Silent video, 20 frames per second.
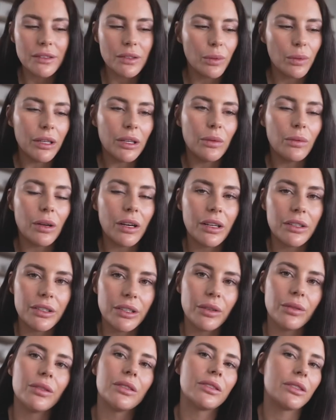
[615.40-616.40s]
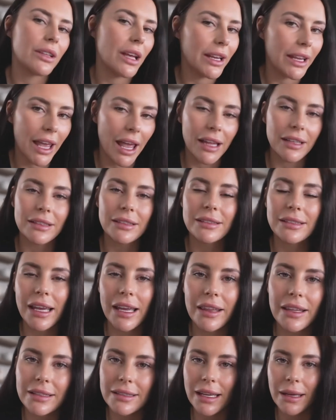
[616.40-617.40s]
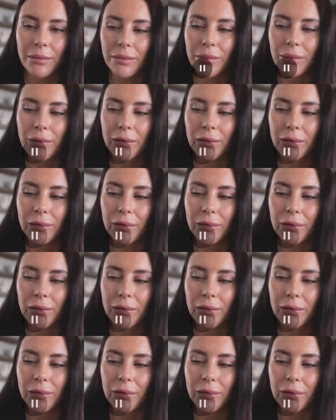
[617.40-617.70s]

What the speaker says: So what you want to do is, again, say the same.